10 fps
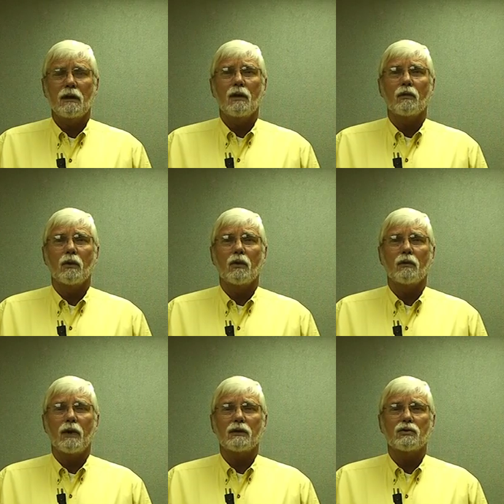We want
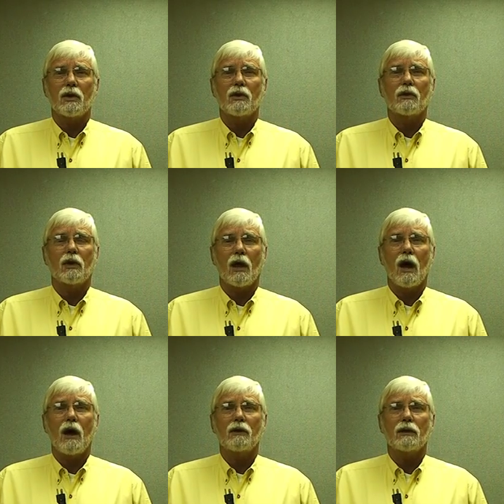to make sure that they're
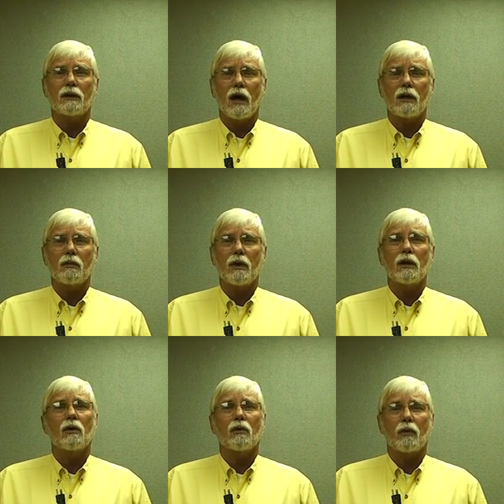logged and
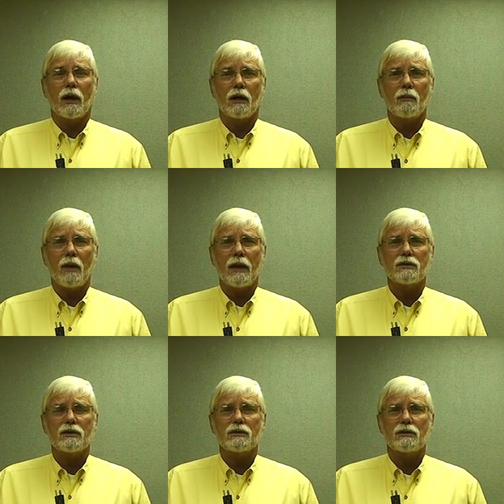documented on a regular
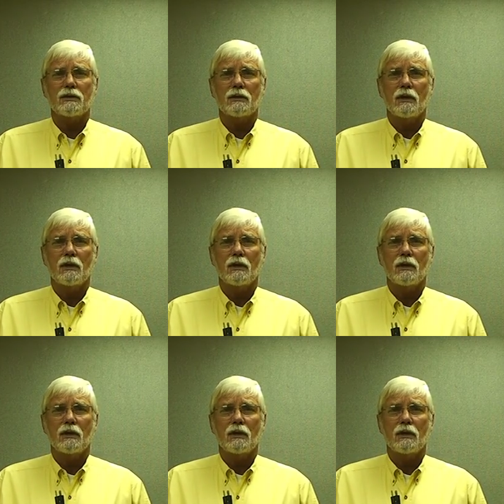basis.